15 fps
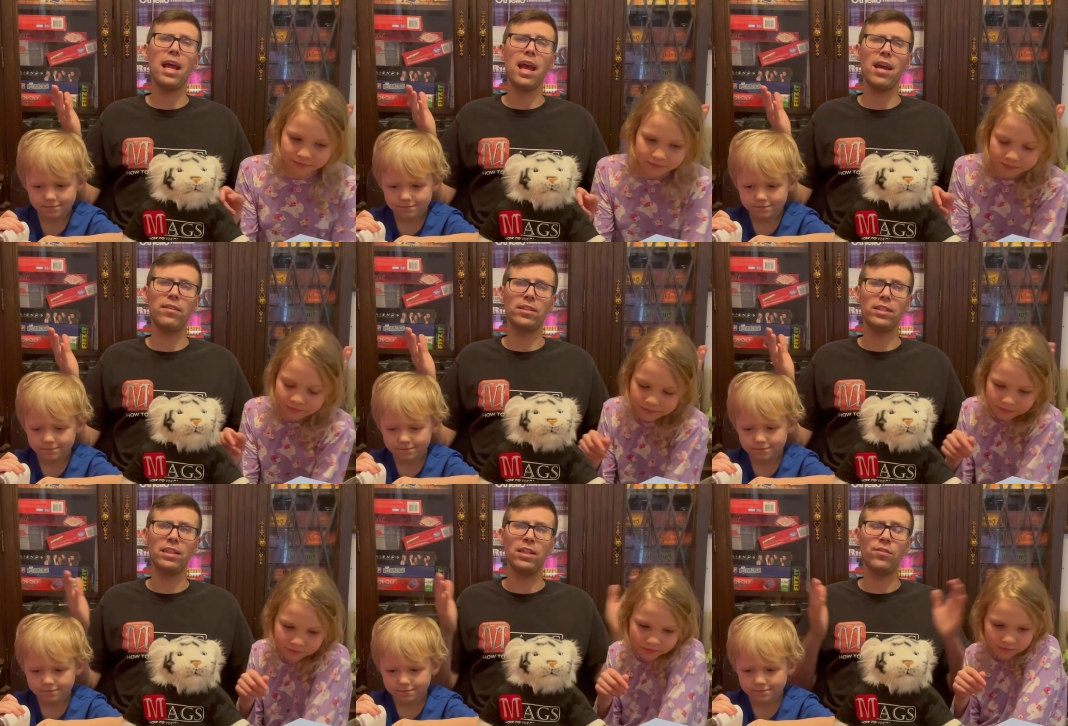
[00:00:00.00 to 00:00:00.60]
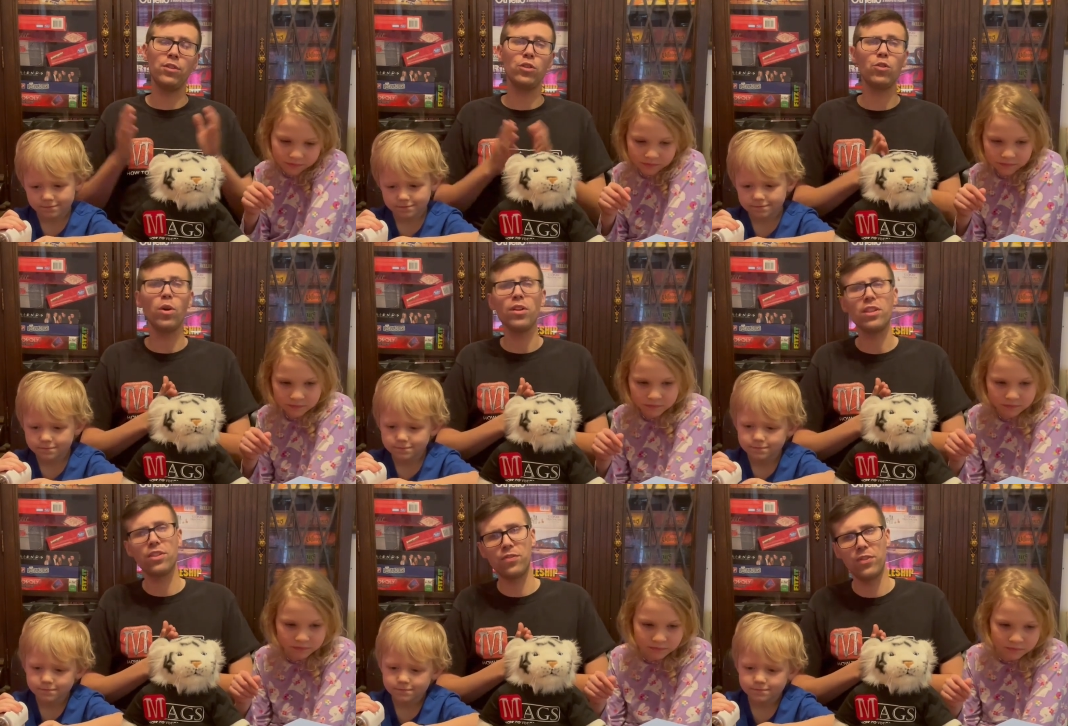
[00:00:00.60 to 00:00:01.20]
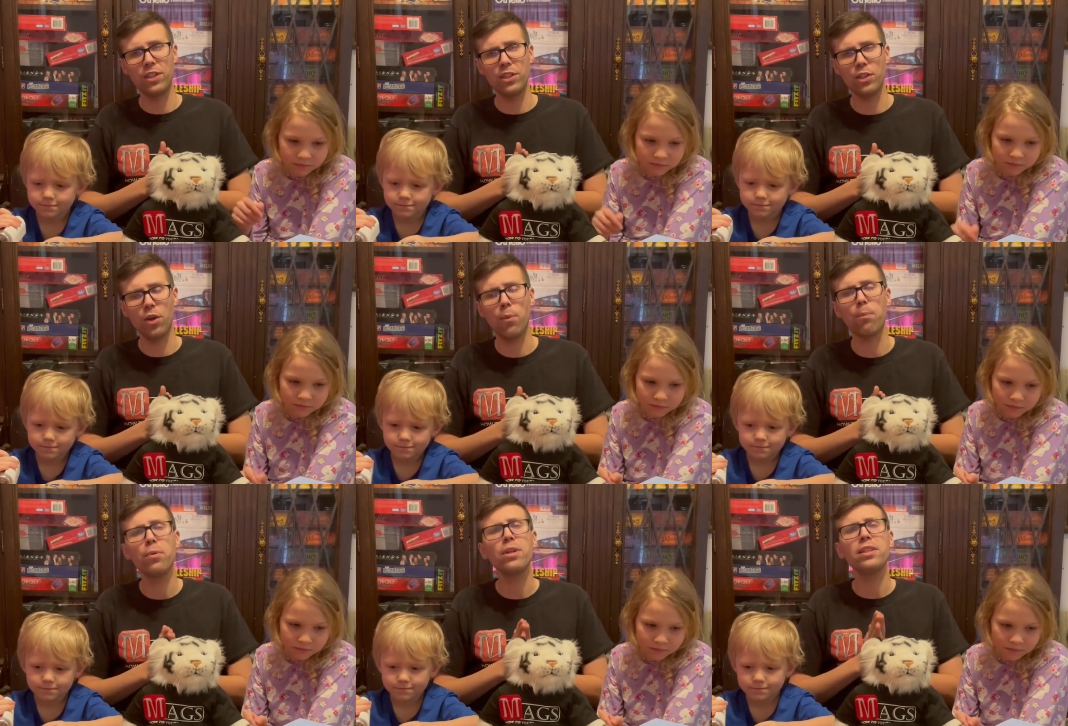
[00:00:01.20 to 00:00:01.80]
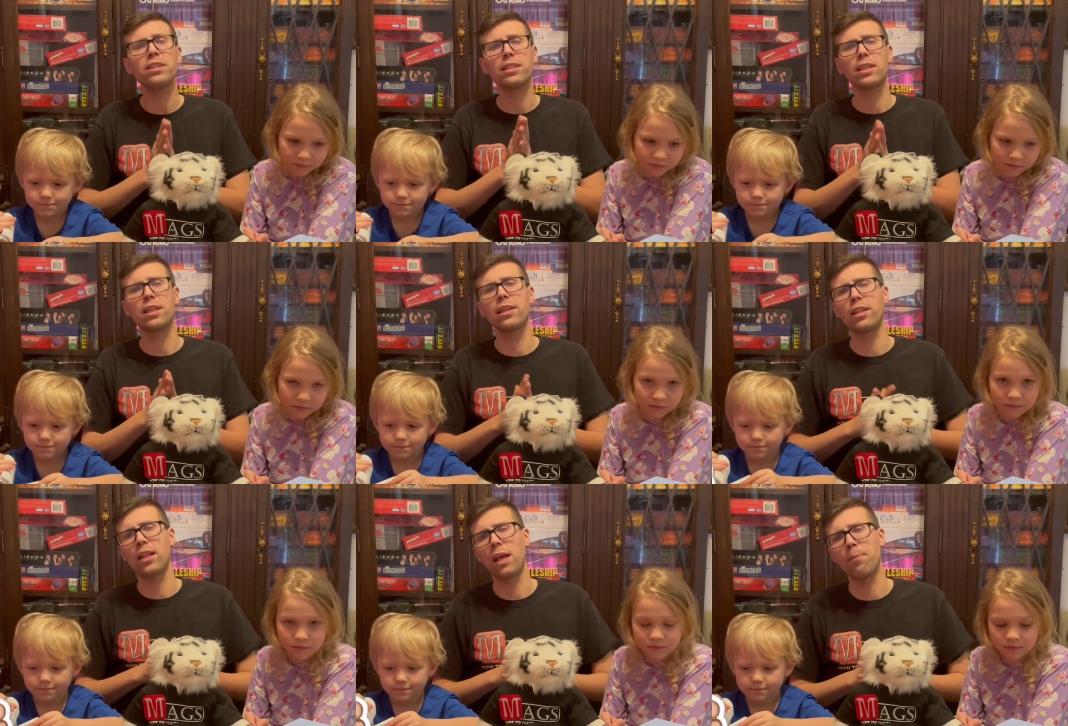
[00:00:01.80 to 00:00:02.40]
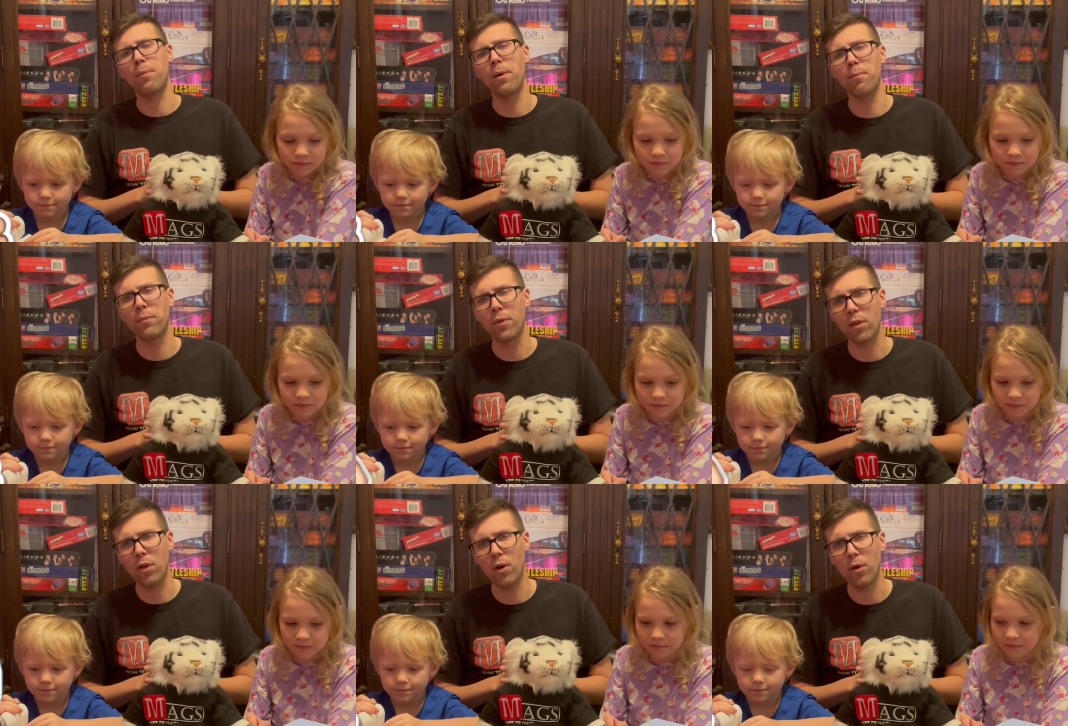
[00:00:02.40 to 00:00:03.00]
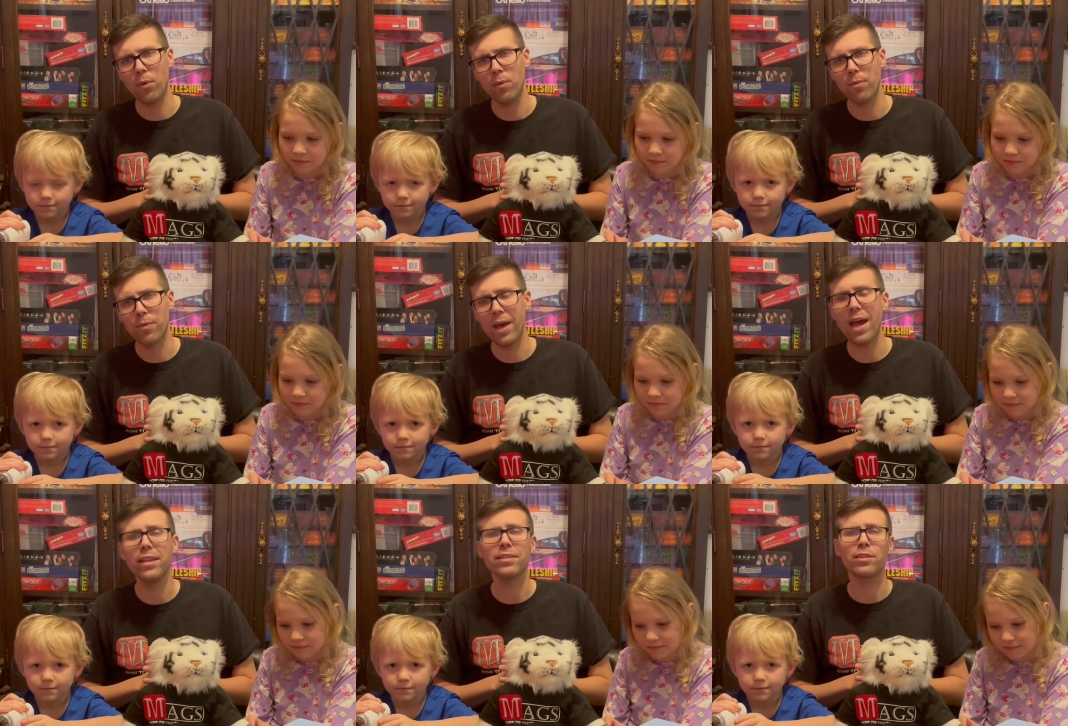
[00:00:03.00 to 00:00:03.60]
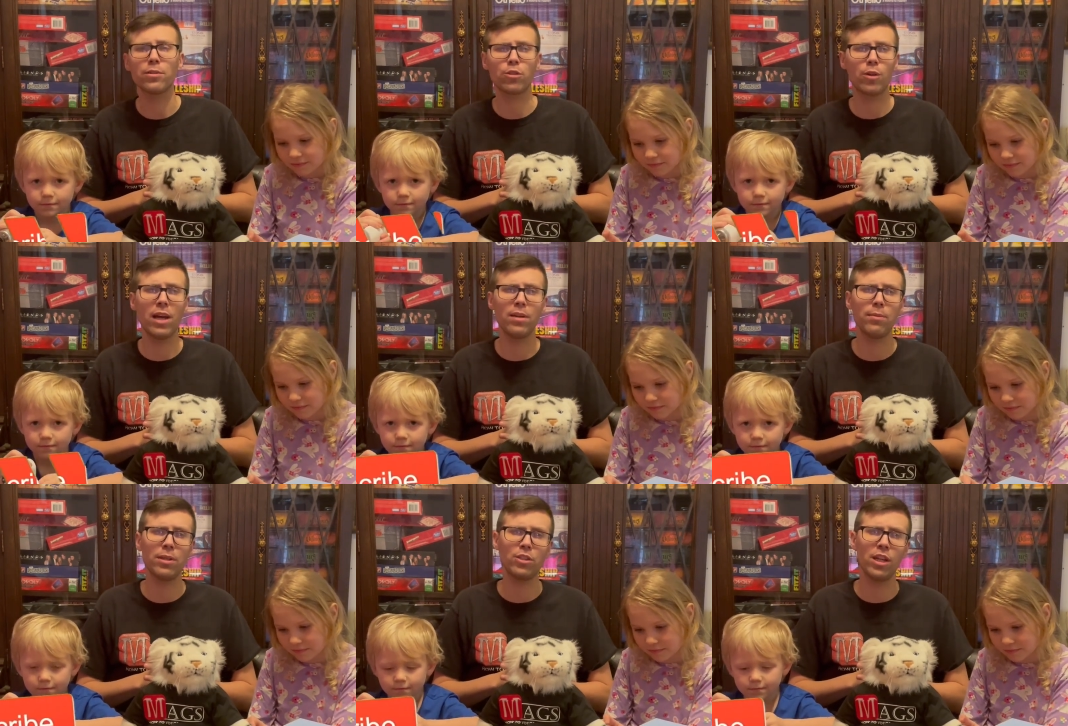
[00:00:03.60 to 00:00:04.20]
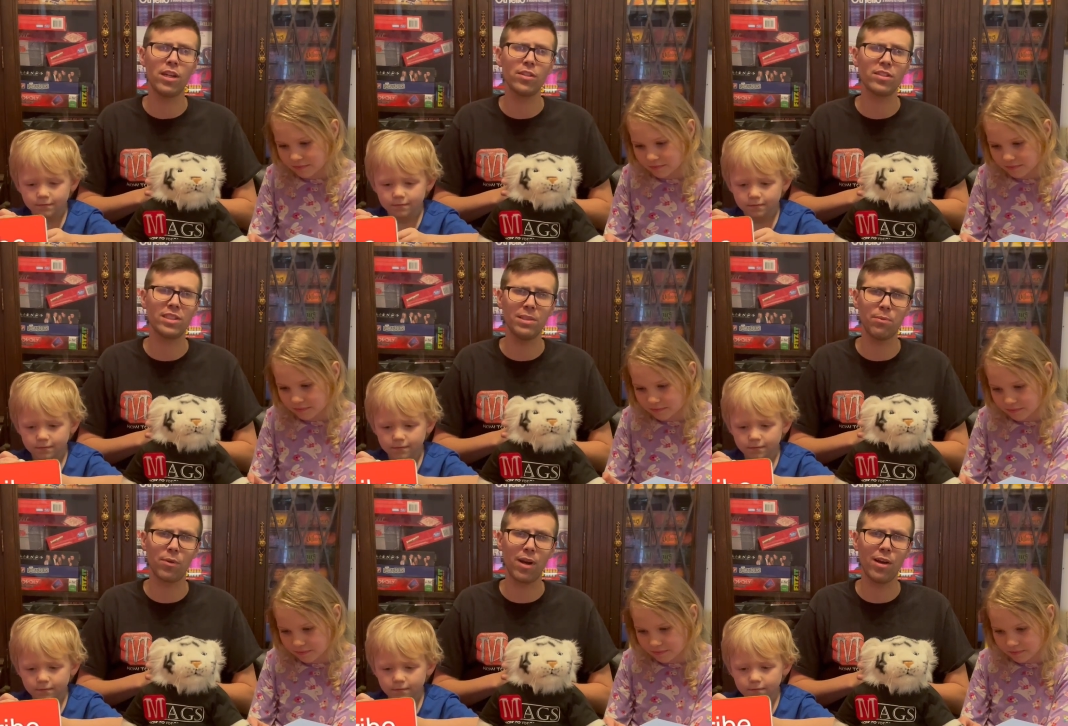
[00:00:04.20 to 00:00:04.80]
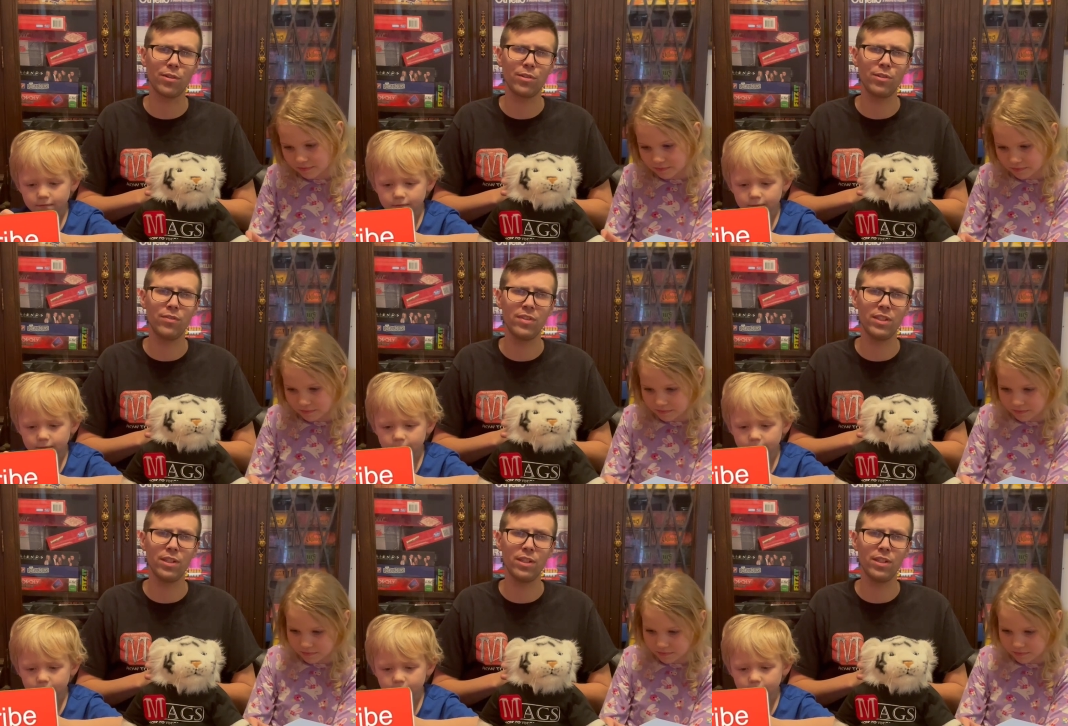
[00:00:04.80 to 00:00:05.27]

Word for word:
Speaker 1: you have it. If you enjoyed this video, please click on the like button below. That and subscribe to my channel to see more how-to